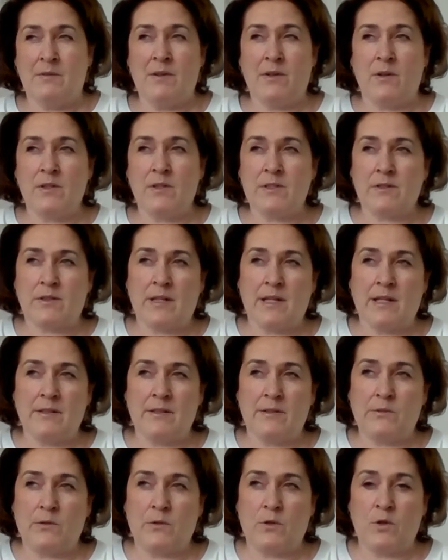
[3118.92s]
We also can
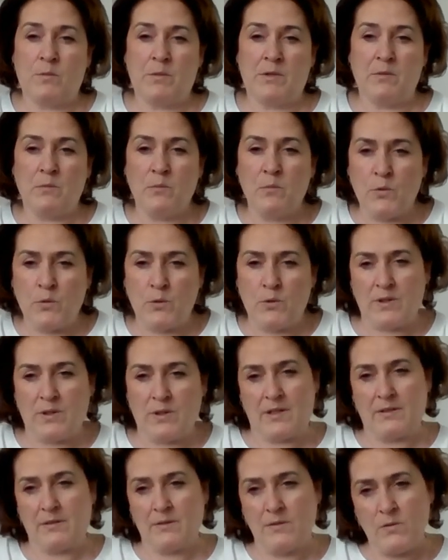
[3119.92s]
determine mu
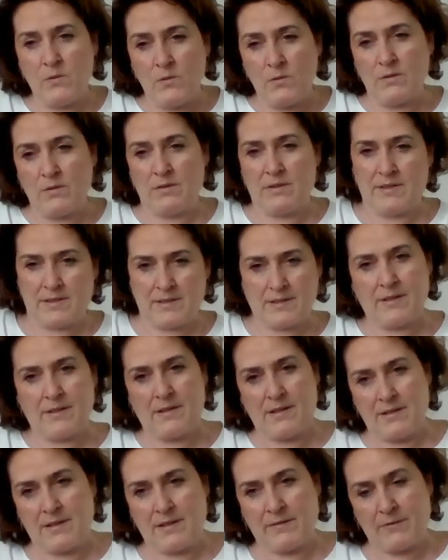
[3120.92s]
and nu as
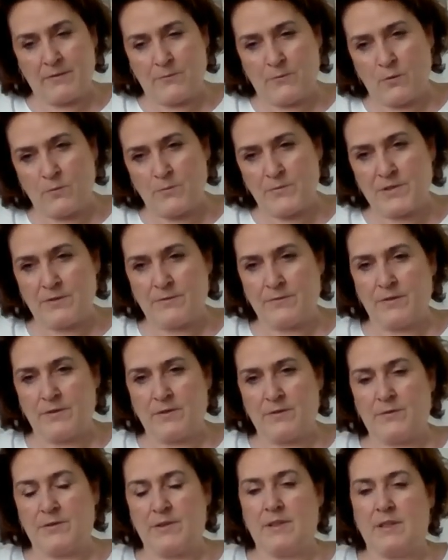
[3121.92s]
another forms
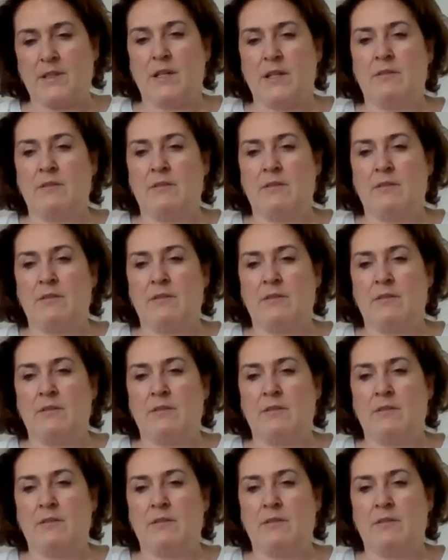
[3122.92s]
of the